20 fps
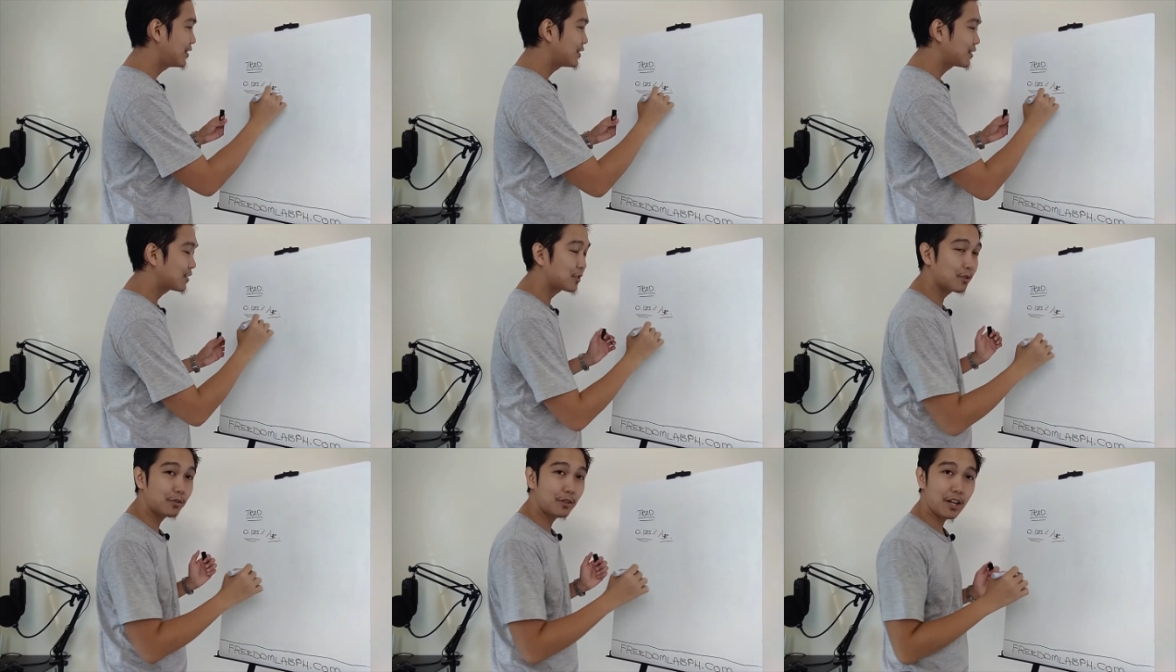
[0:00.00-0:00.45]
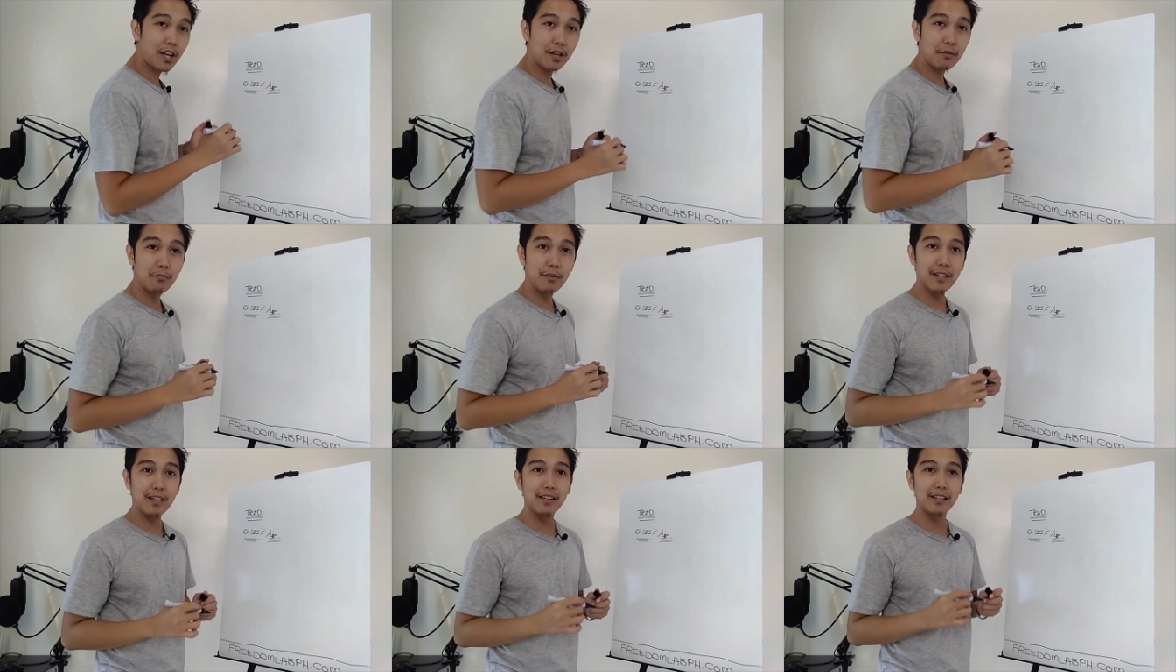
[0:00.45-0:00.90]
So,
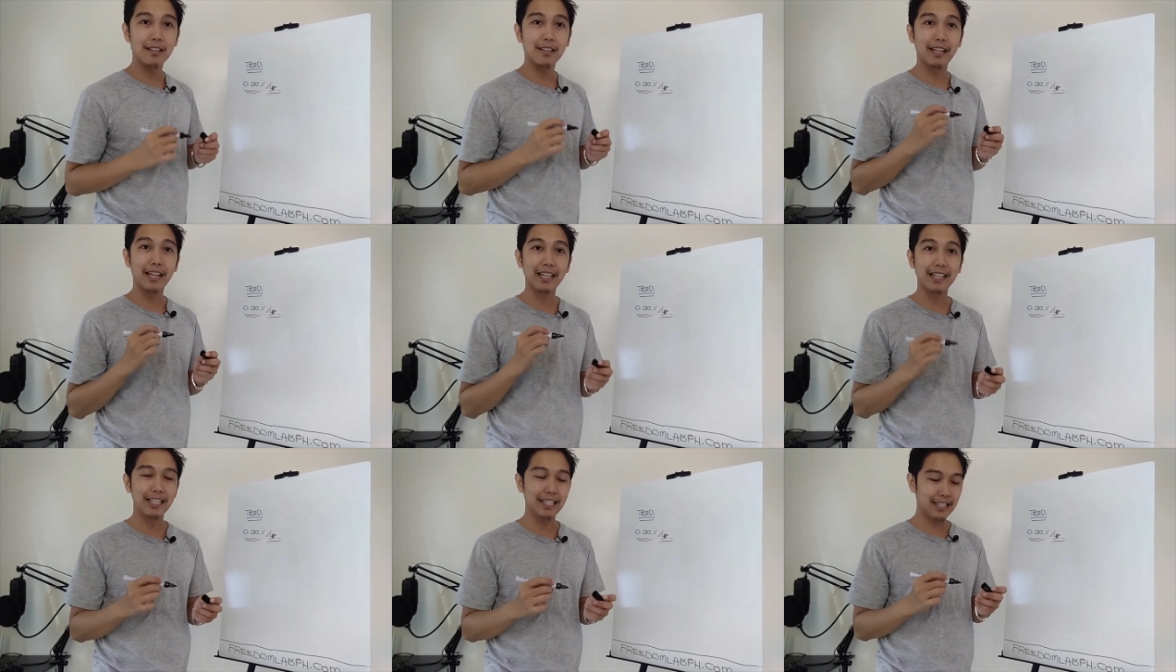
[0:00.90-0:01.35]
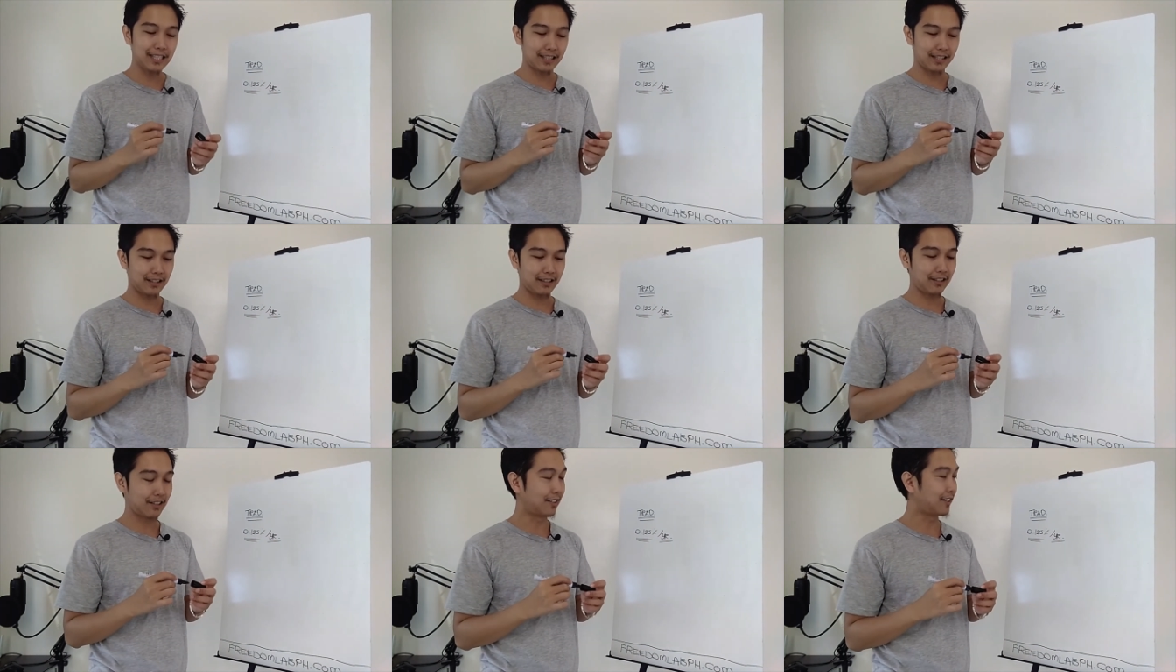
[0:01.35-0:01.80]
grabe, ang
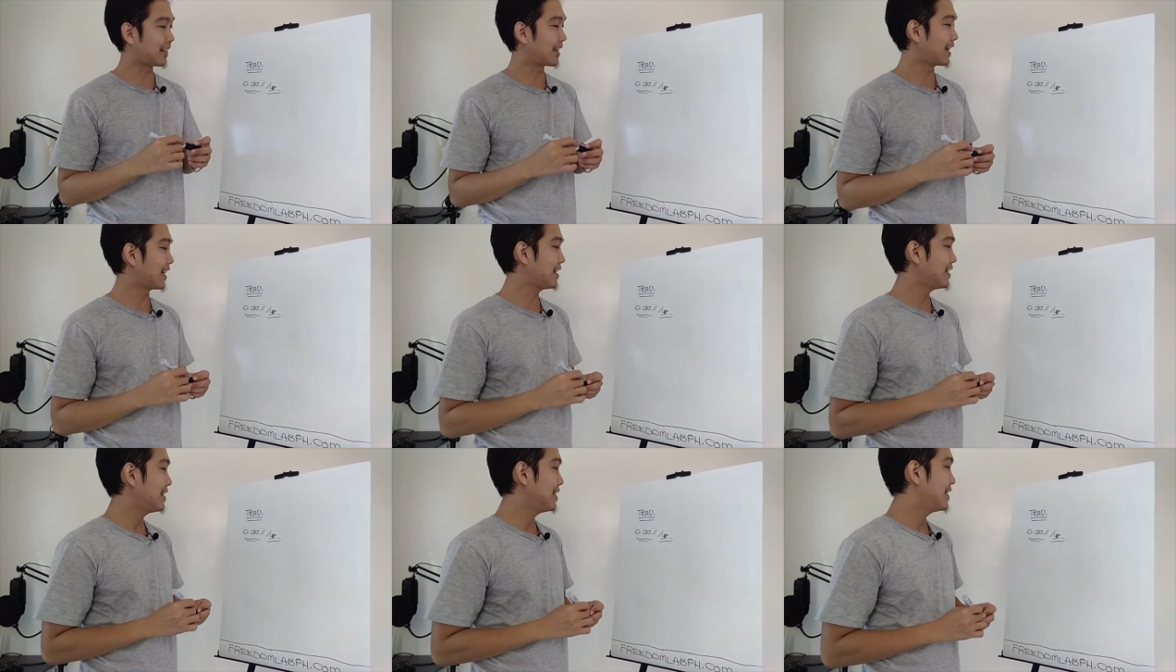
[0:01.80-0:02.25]
liit, okay?